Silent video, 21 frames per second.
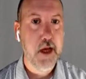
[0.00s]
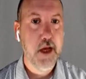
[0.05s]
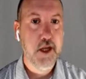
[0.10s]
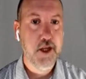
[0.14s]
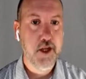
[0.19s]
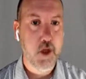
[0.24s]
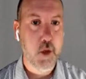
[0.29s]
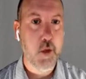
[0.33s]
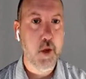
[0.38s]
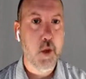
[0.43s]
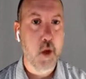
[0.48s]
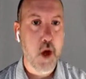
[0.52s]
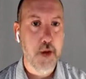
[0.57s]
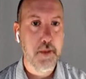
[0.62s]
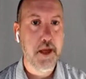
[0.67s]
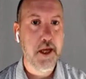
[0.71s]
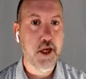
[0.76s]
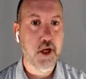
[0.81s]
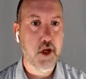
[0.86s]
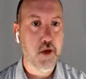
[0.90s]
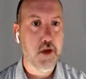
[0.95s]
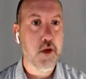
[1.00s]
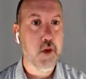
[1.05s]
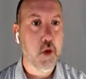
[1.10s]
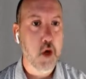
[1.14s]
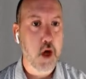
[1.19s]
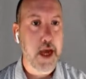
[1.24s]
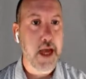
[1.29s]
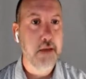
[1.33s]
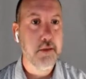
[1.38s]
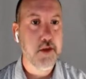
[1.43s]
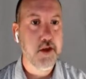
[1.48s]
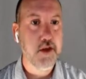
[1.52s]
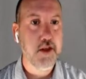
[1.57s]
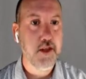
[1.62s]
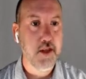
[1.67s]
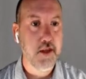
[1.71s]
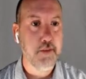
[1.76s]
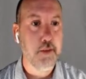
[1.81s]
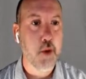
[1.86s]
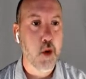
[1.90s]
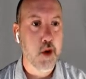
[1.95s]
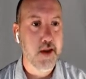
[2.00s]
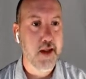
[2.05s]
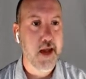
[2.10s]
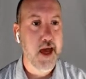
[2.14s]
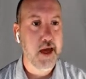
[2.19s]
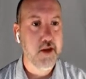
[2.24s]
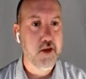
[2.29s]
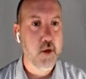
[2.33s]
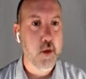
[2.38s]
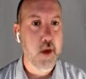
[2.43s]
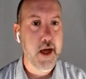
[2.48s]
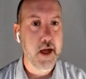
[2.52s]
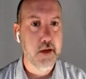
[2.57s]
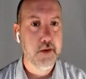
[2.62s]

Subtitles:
So we want to make sure that we're able to support that as well.